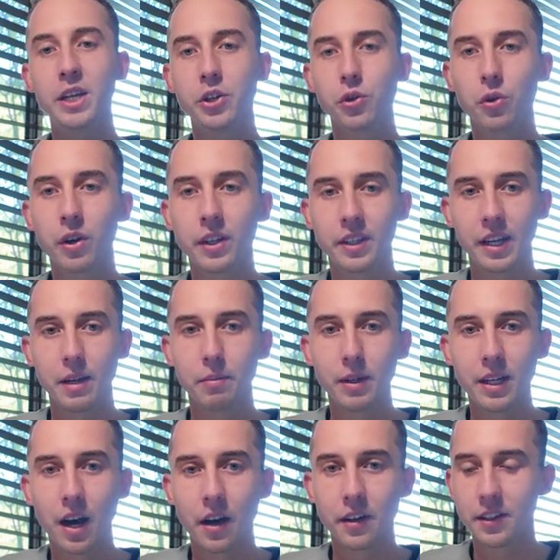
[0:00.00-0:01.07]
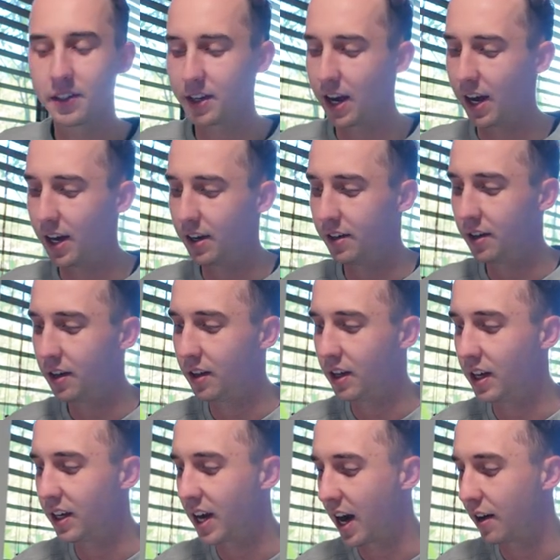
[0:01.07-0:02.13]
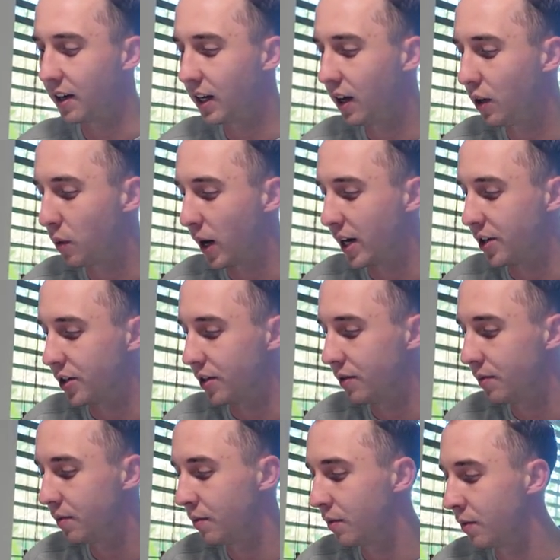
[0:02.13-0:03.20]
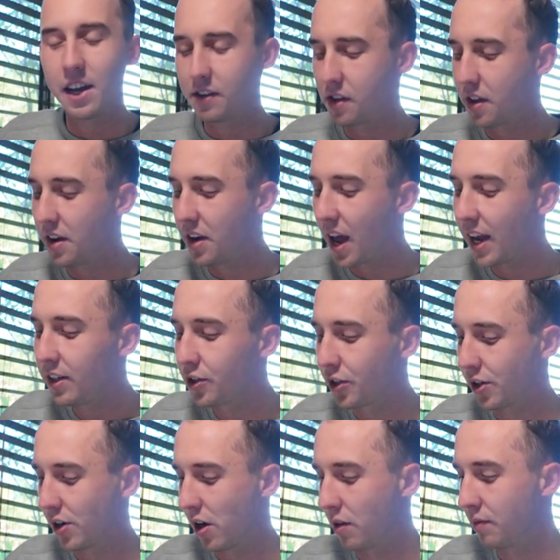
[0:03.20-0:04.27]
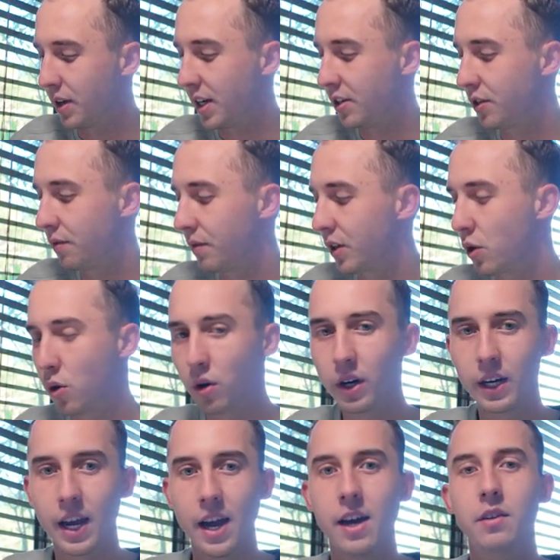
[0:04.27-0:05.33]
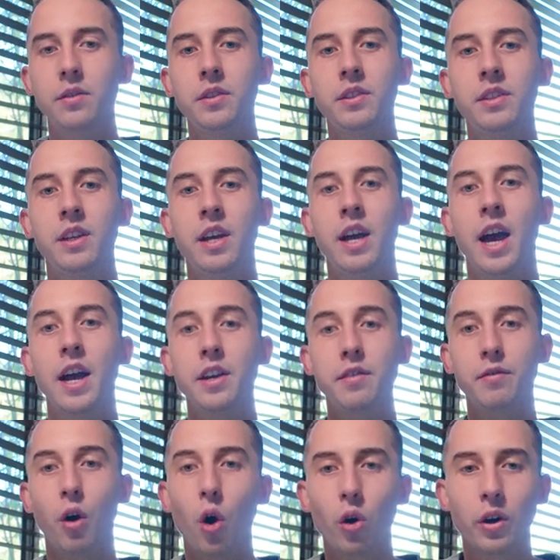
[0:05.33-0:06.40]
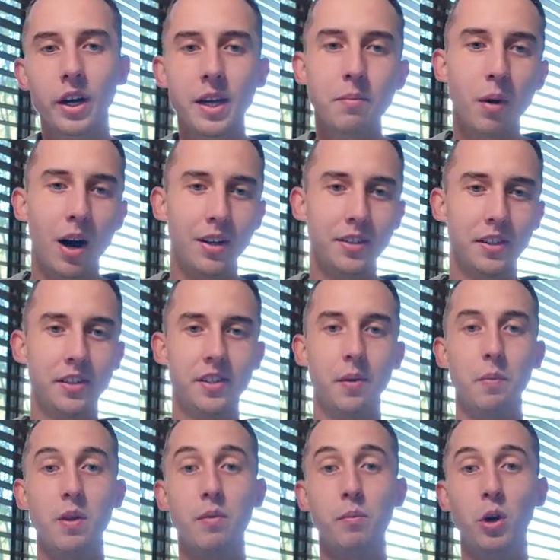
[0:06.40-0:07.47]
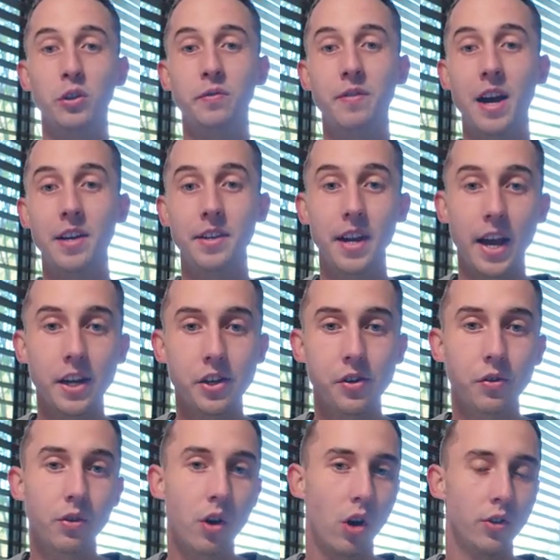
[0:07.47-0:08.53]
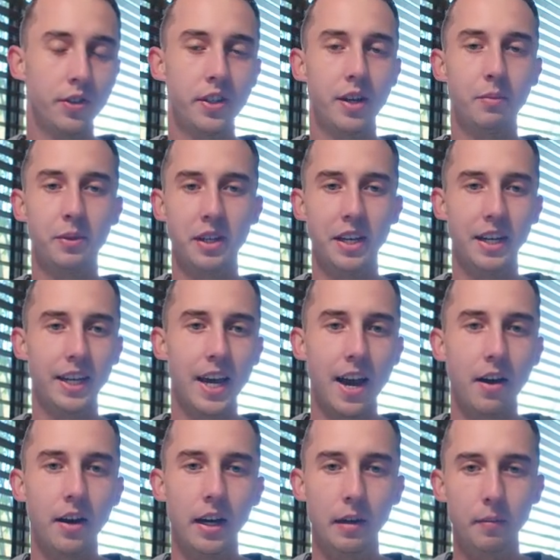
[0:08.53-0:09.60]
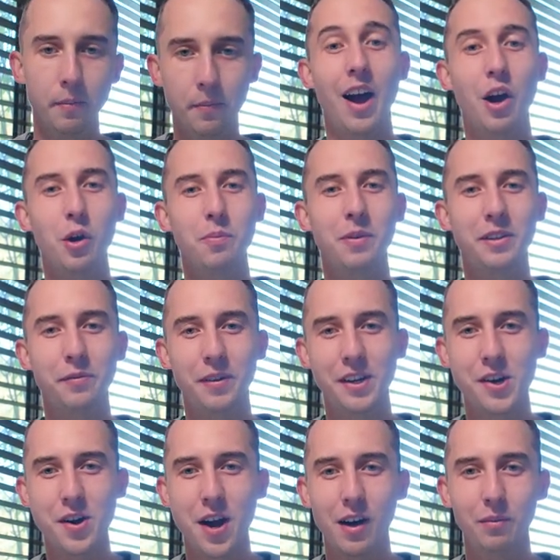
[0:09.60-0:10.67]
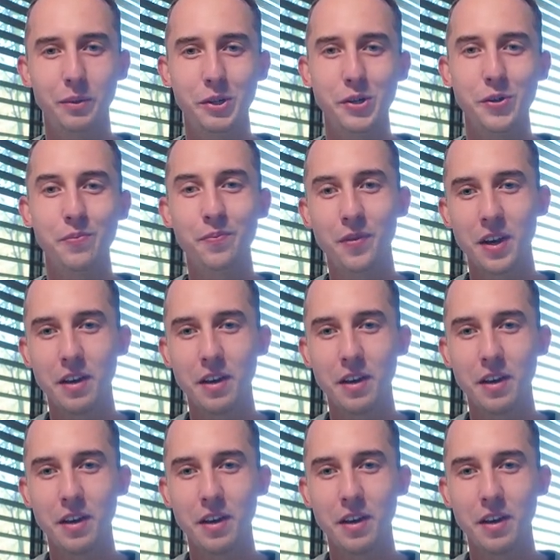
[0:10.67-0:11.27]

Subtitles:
Be sure to deeply understand the accounting equation and the nature of each of the core accounts, and you've already mastered some of the most foundational concepts in accounting. I hope this video helped you.